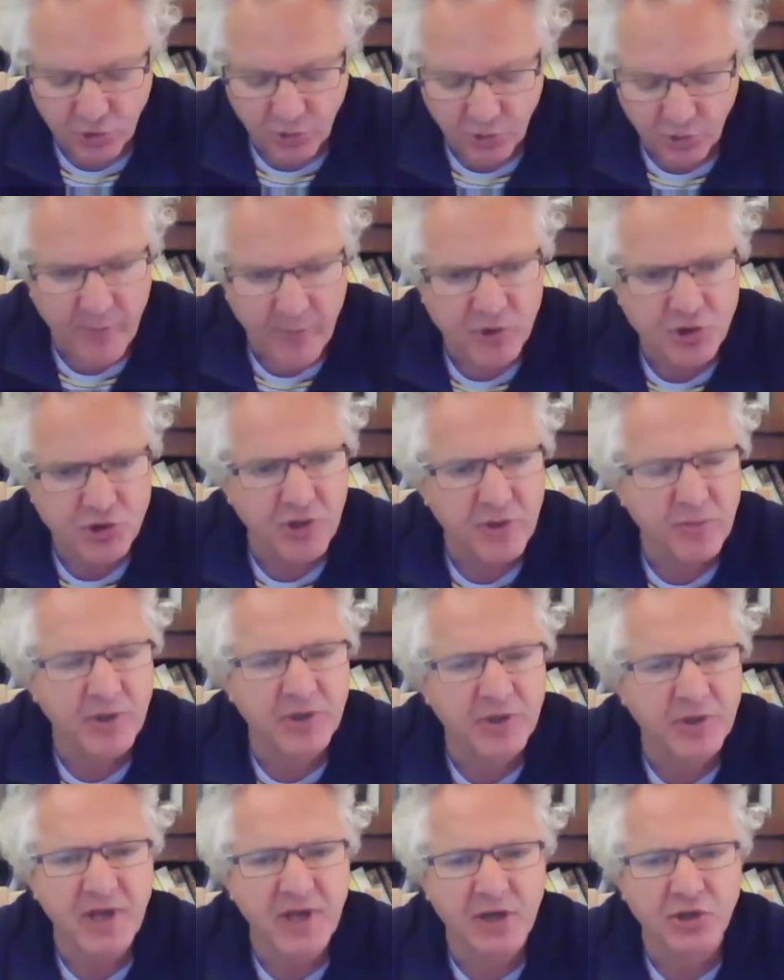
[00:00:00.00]
or imagery, but
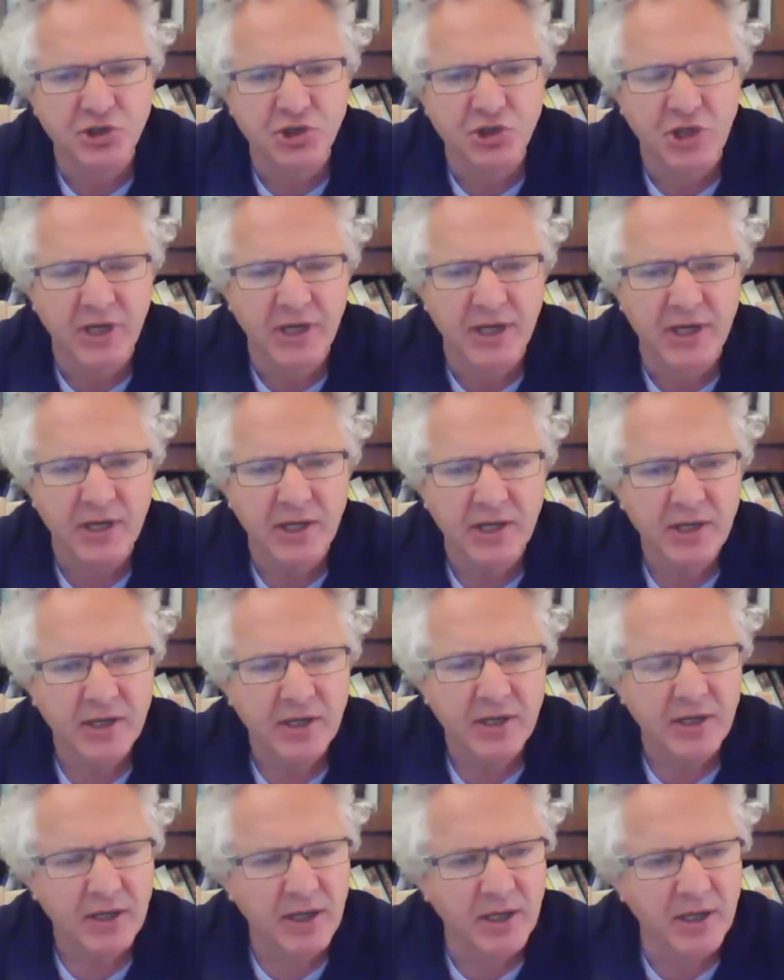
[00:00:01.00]
essentially
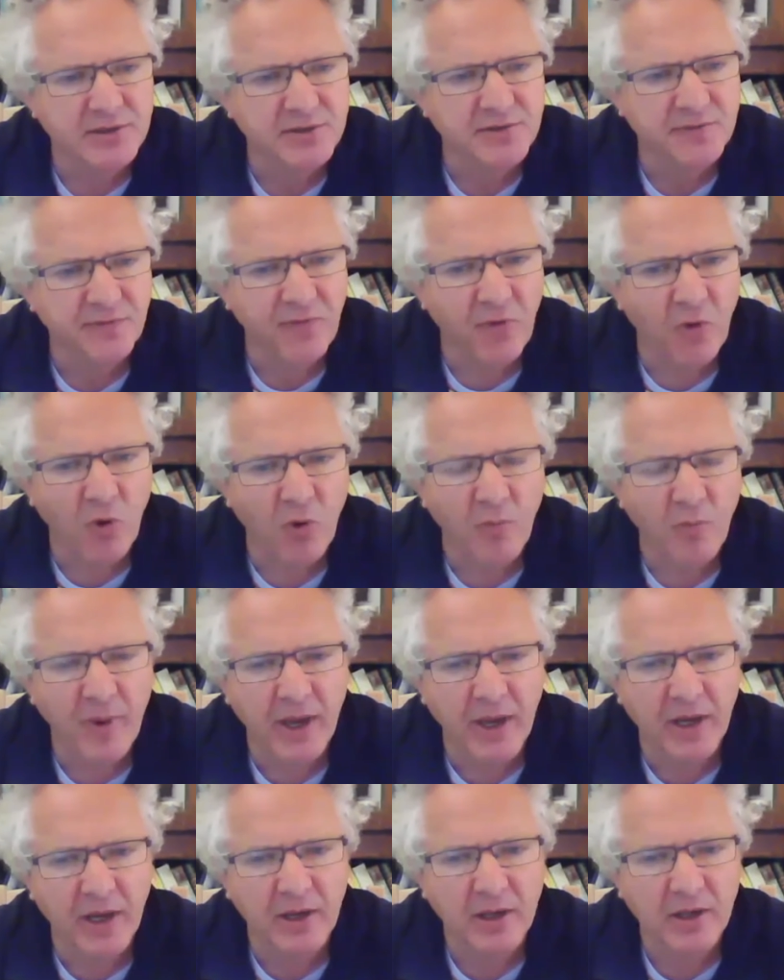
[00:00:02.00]
it's
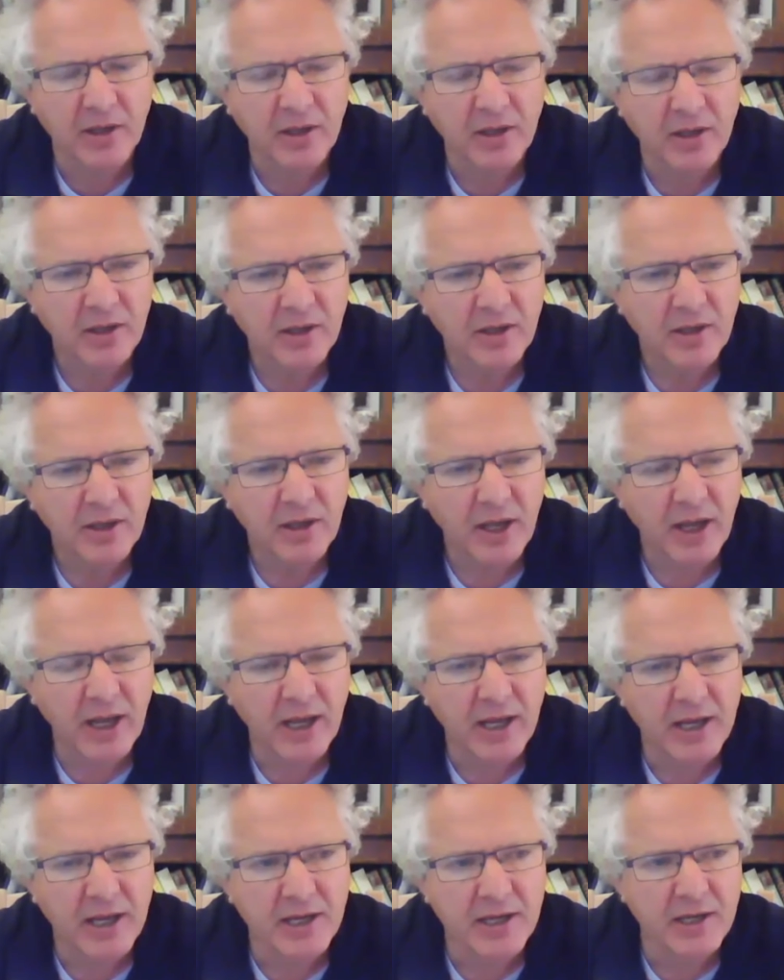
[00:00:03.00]
forming
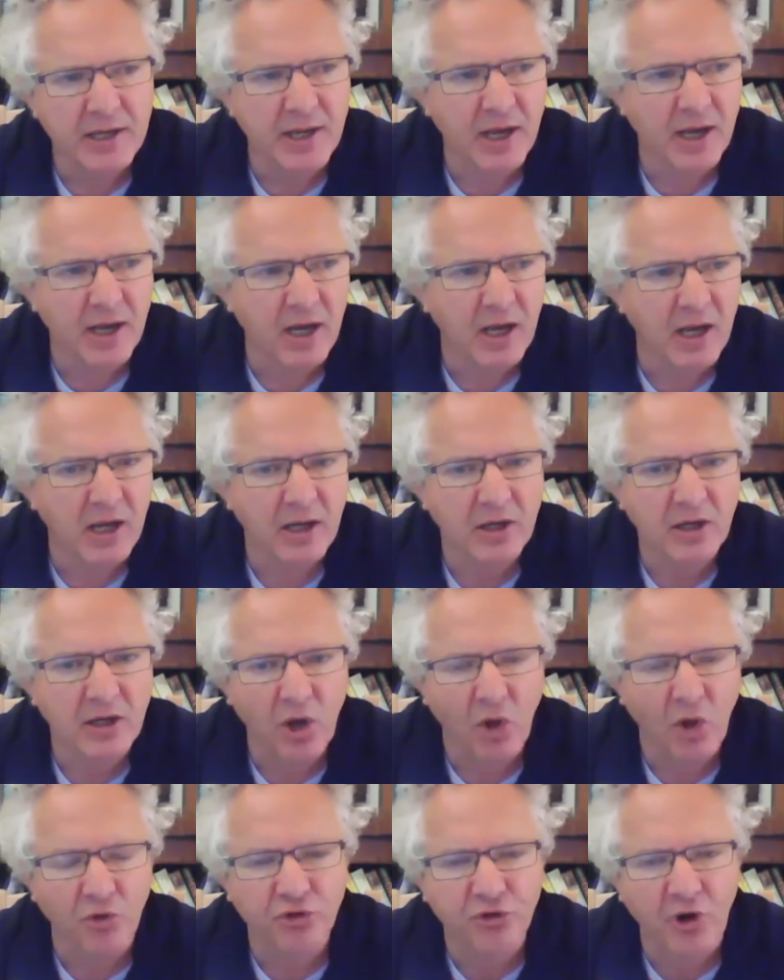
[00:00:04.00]
a
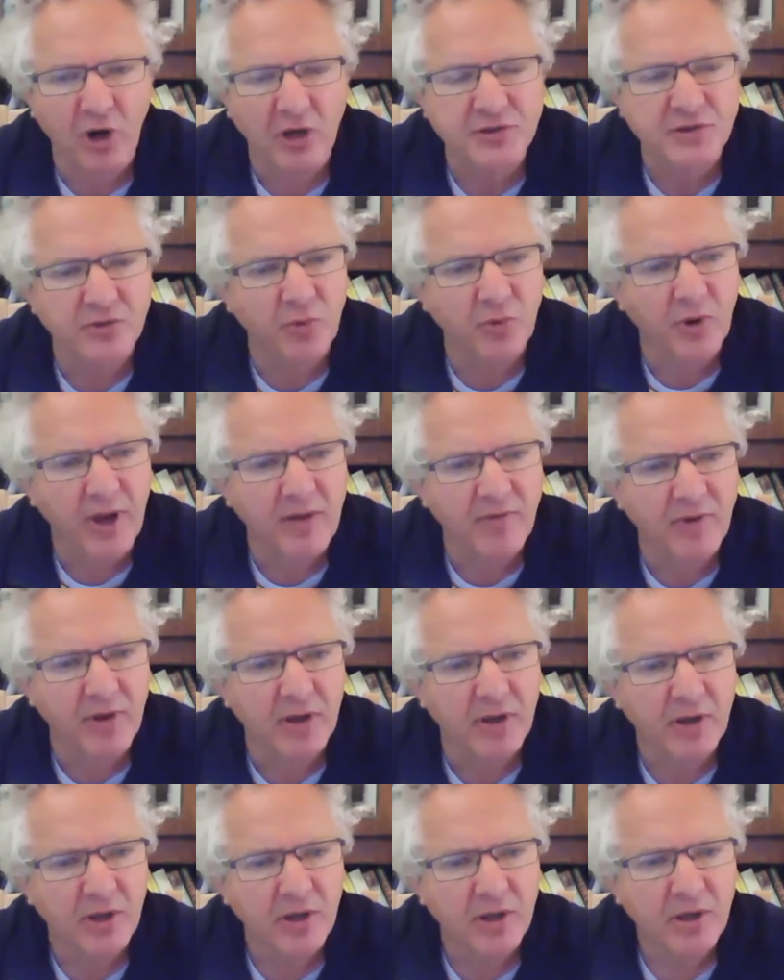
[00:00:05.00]
construct of
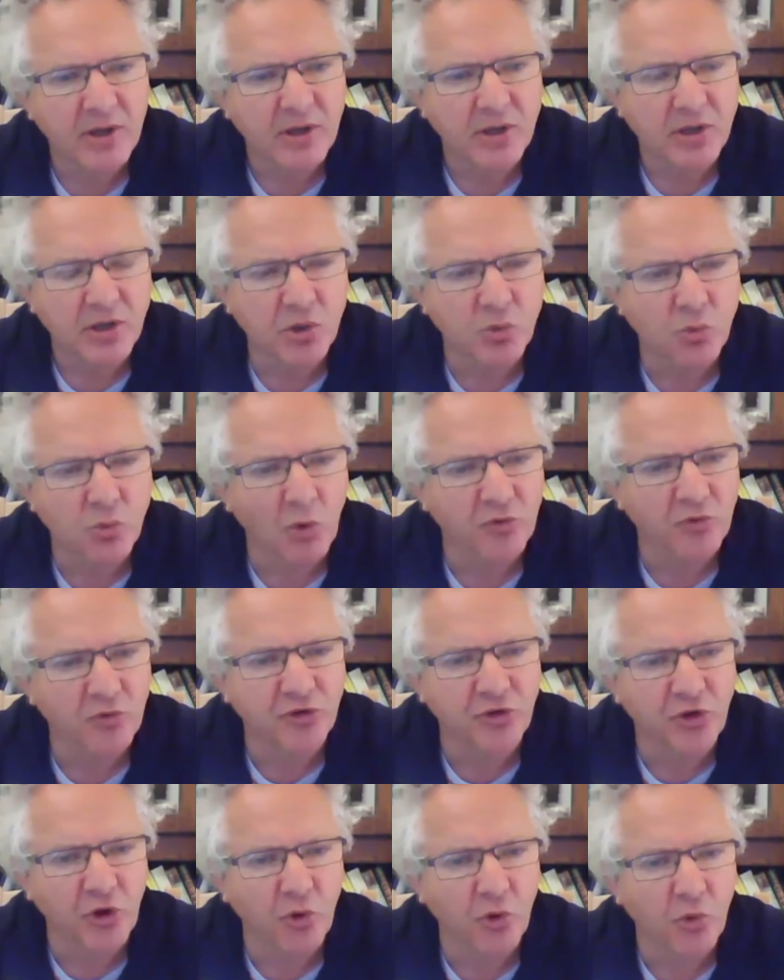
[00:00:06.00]
whatever you want to
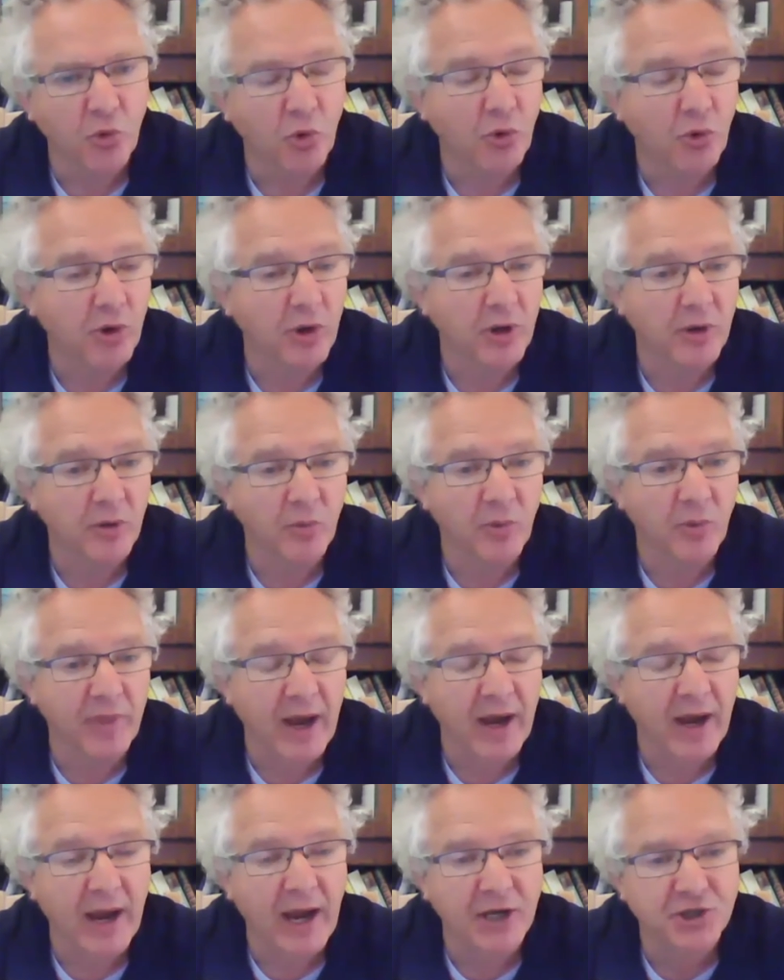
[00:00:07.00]
do, or
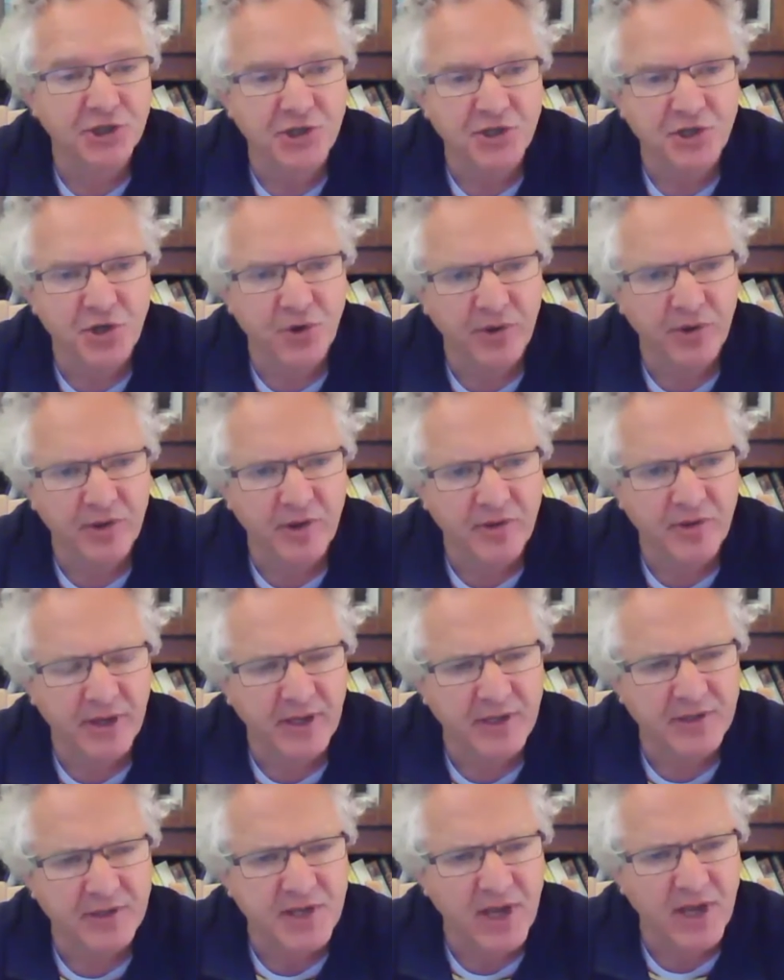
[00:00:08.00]
without actually doing the thing
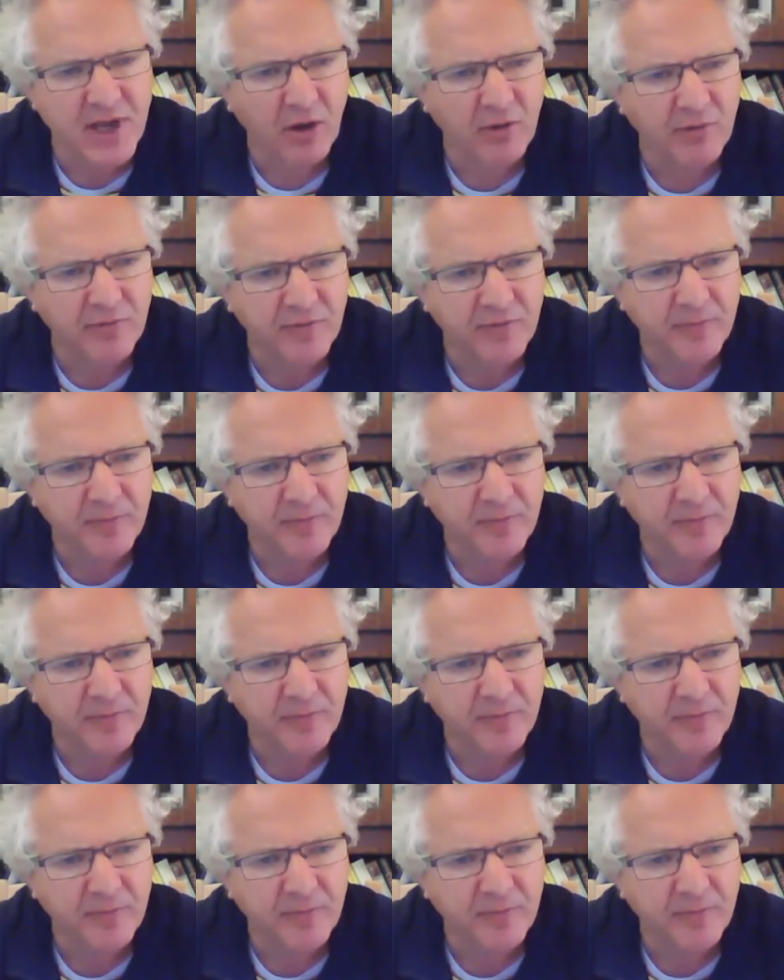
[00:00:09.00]
itself.